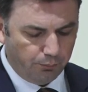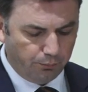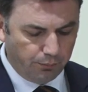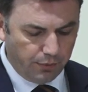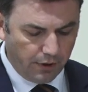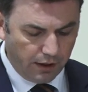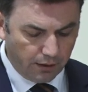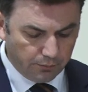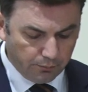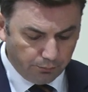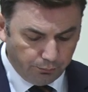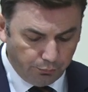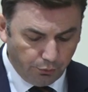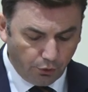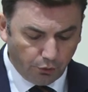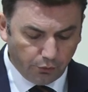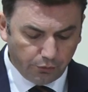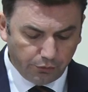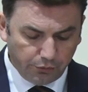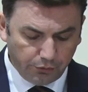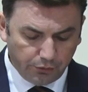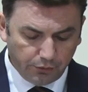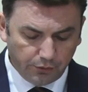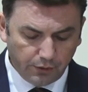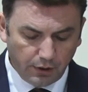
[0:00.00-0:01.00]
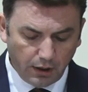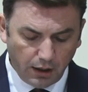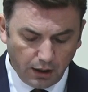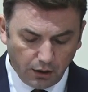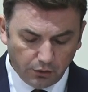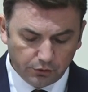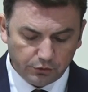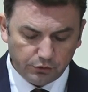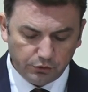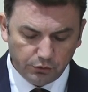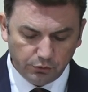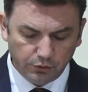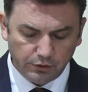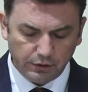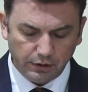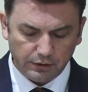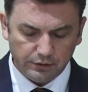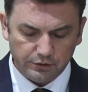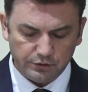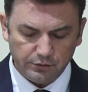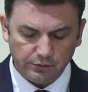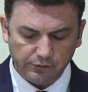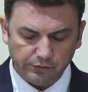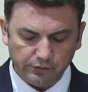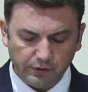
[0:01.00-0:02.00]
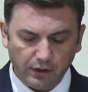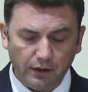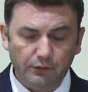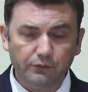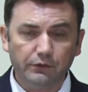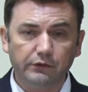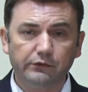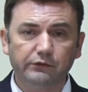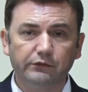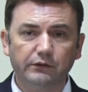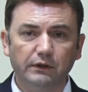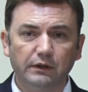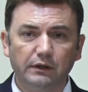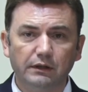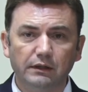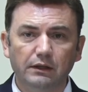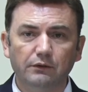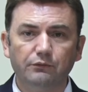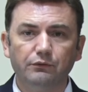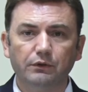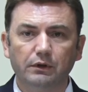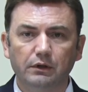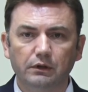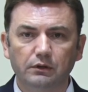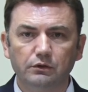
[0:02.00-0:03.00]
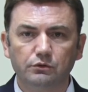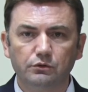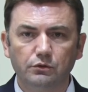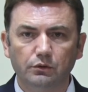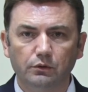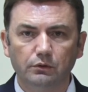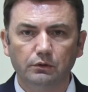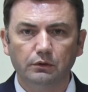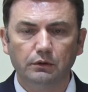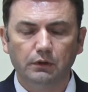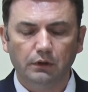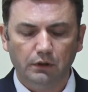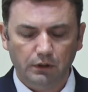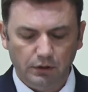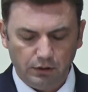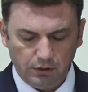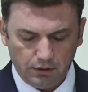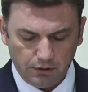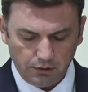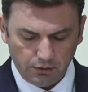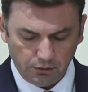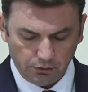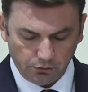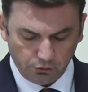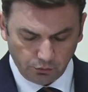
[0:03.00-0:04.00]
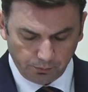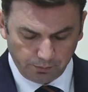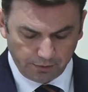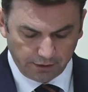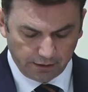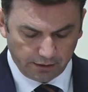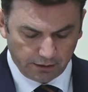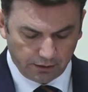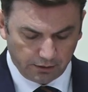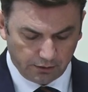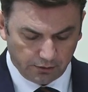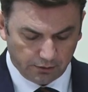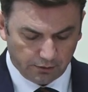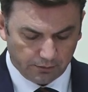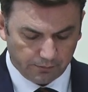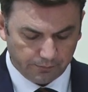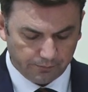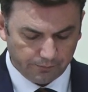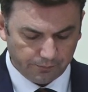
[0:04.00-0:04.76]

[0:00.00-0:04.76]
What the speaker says: And both our two countries have a significant role to play here,